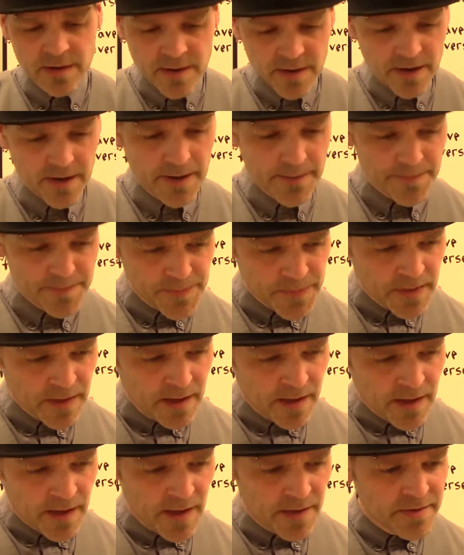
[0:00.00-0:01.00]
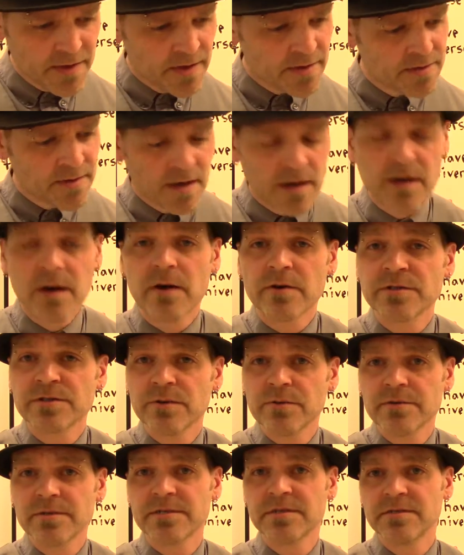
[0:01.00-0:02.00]
And then our
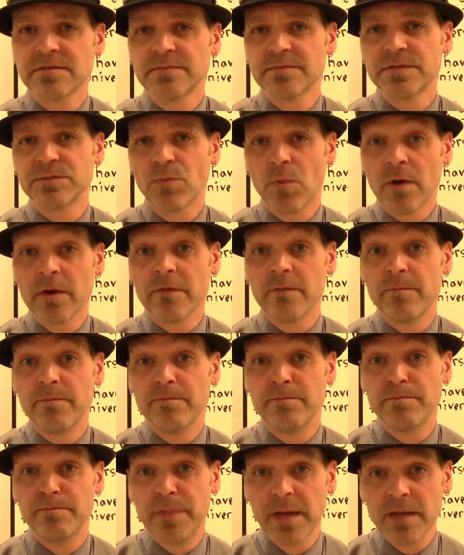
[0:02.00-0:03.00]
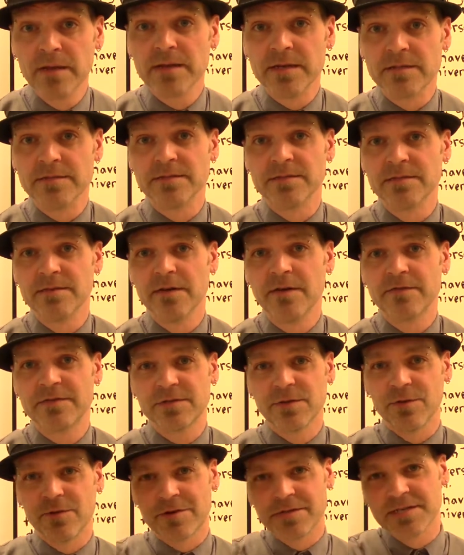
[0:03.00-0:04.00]
solar system is one of billions of
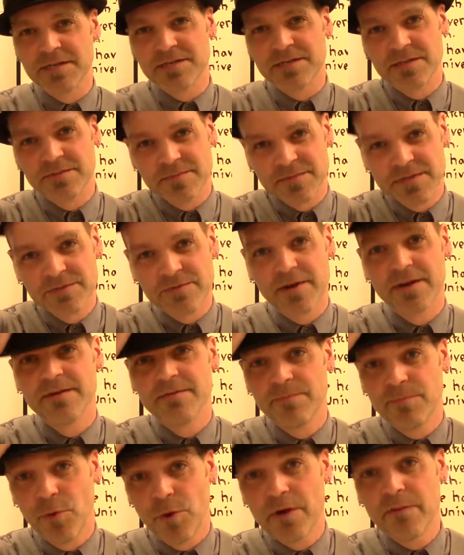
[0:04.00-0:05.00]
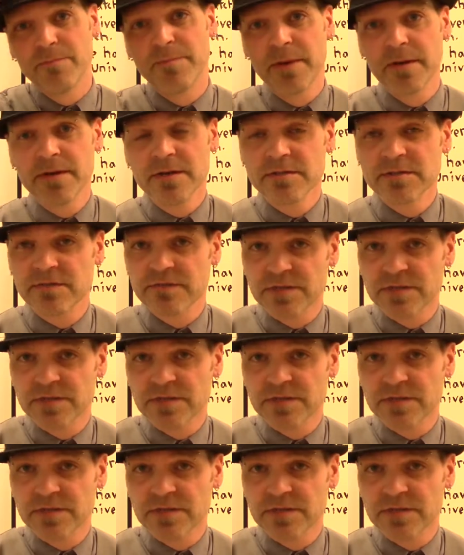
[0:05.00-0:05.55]
solar systems, right? One of billions of